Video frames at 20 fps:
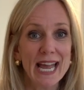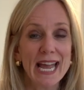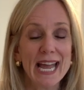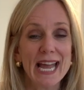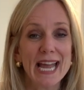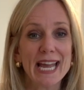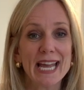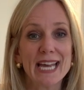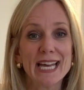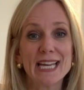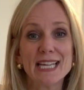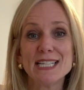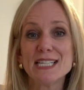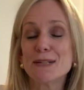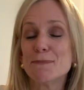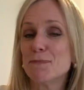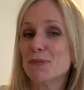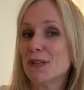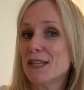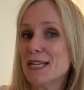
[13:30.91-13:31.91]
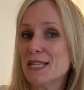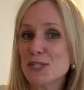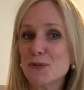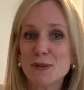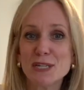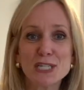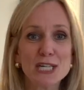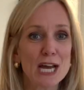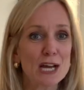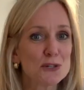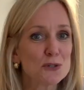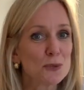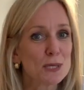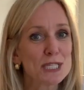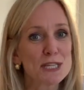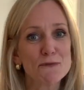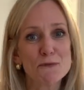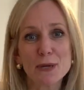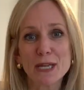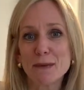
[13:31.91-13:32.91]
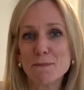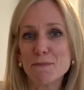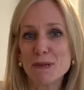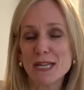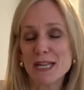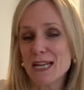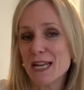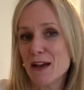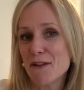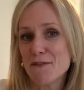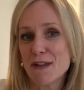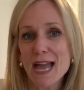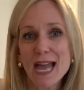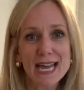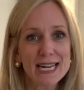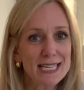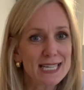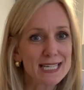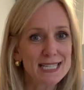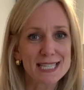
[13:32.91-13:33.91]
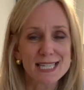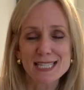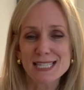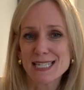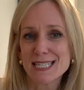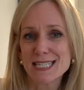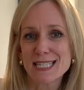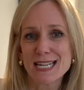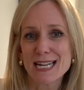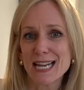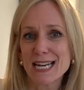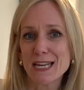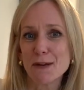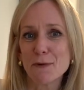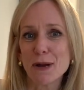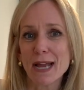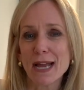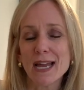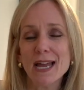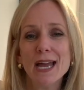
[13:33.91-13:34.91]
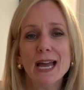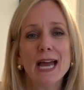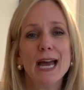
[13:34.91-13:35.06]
And please reach out to us if we can be of any assistance in any way.